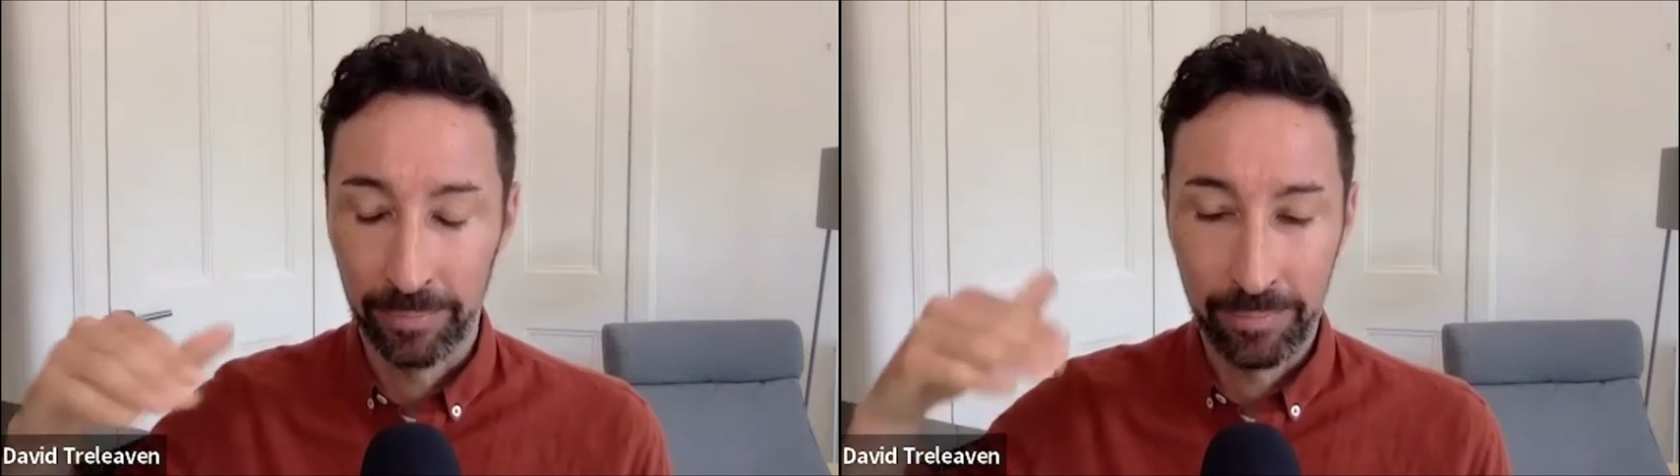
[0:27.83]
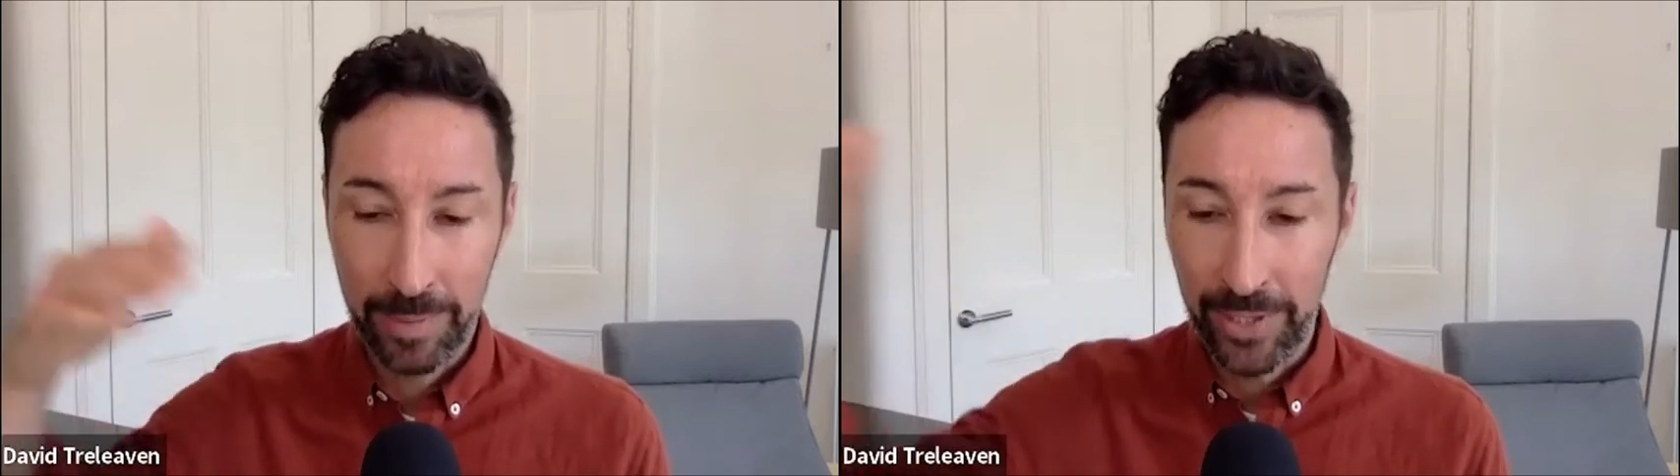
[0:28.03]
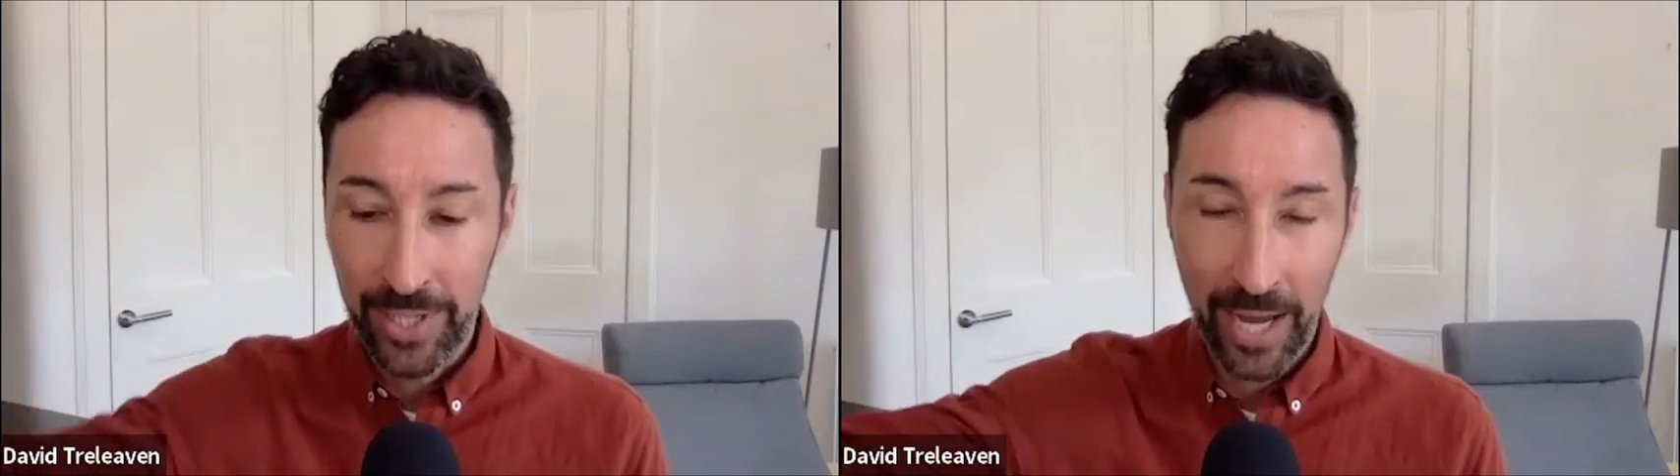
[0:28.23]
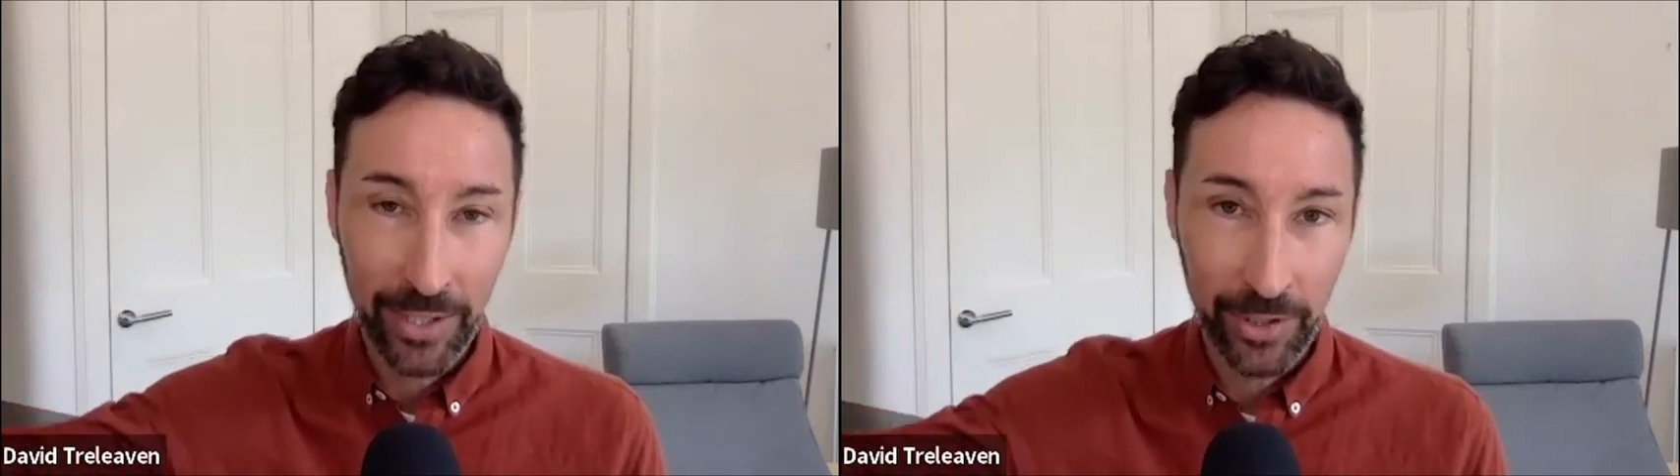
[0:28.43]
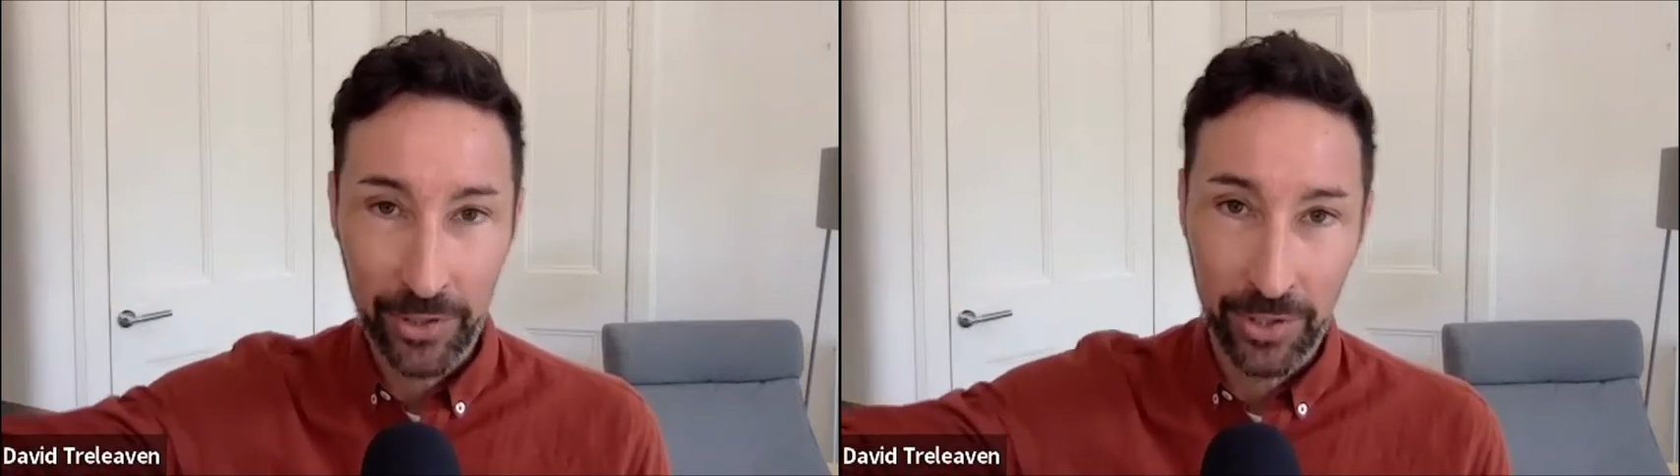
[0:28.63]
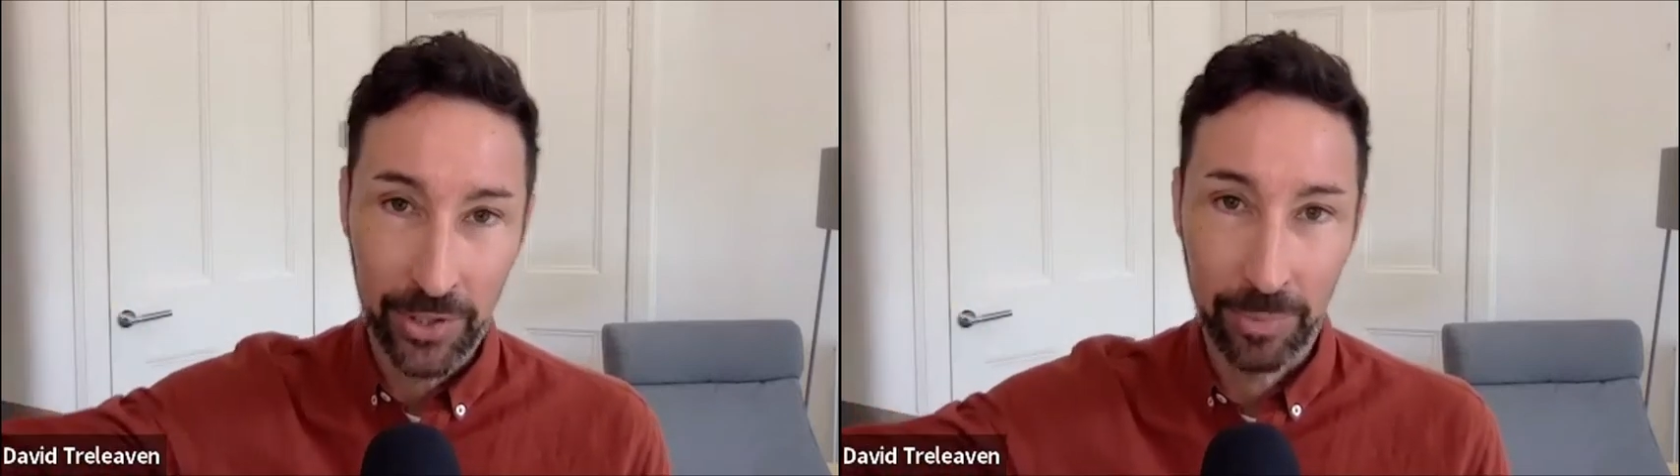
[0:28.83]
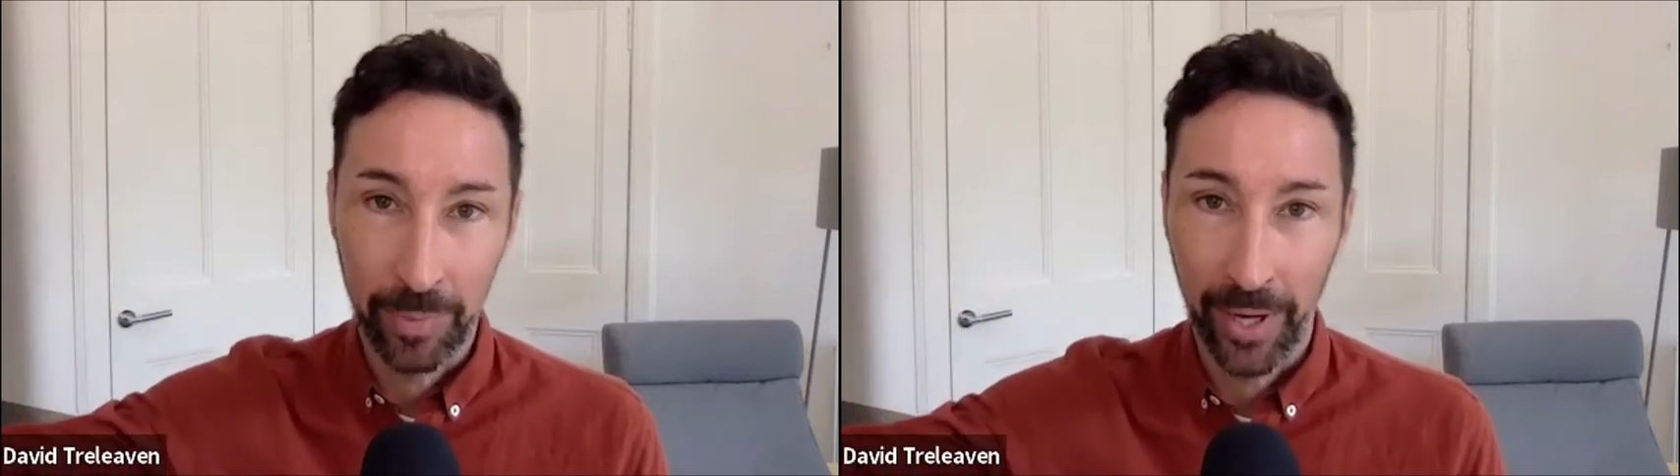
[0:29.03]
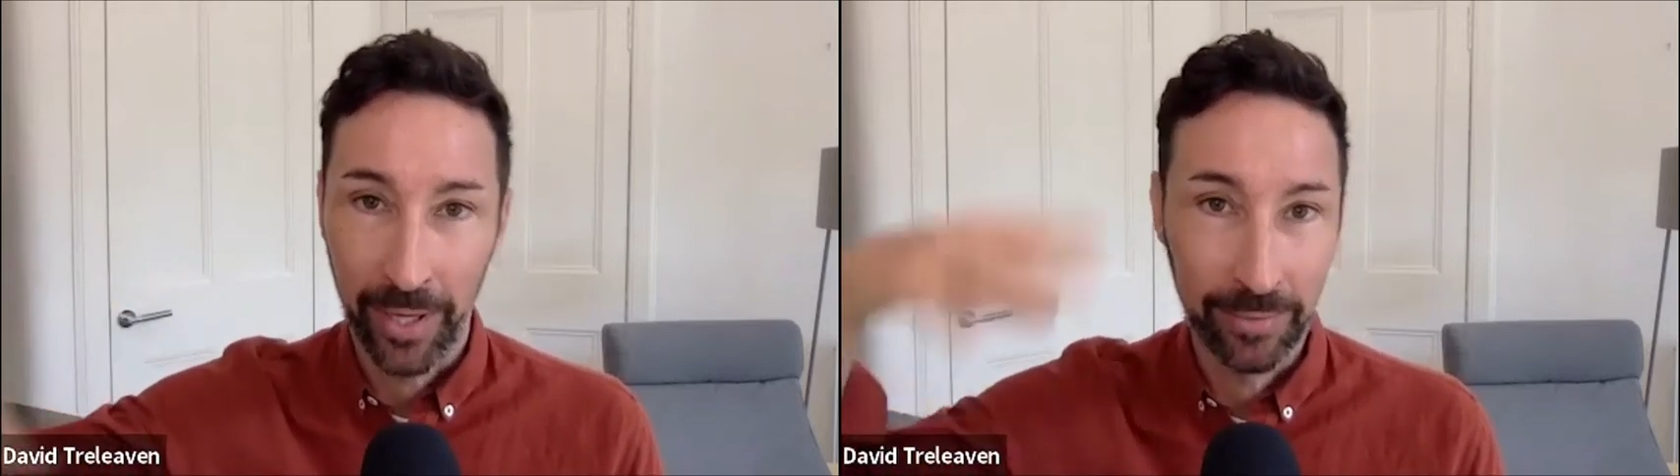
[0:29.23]
maybe ten years into
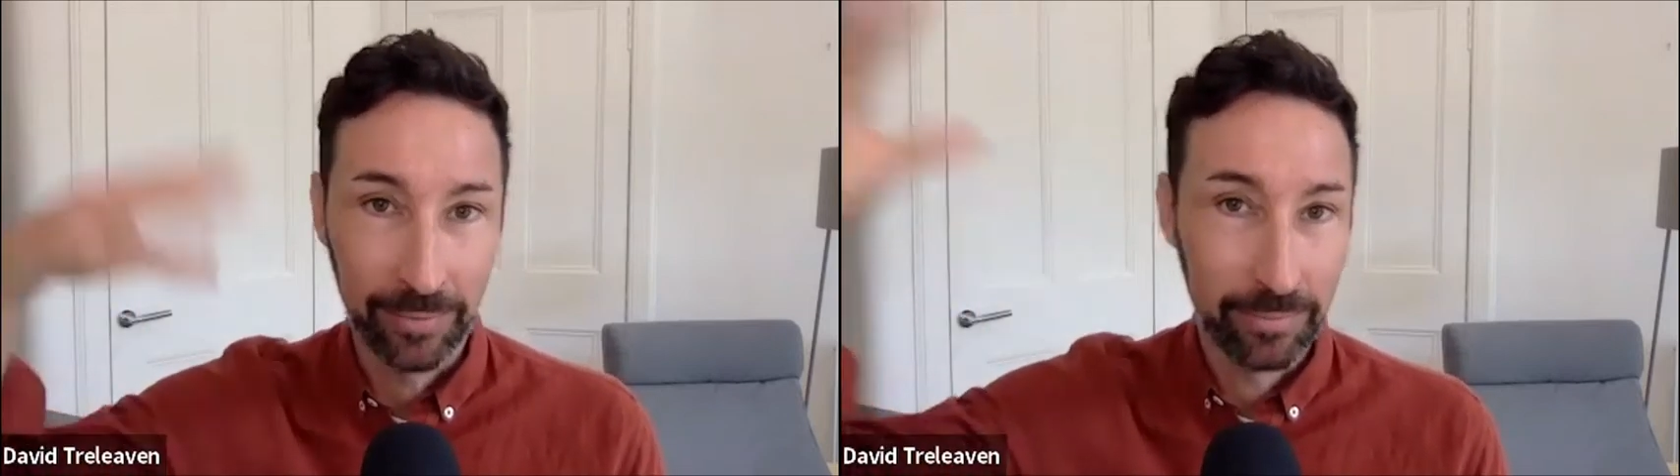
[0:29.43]
my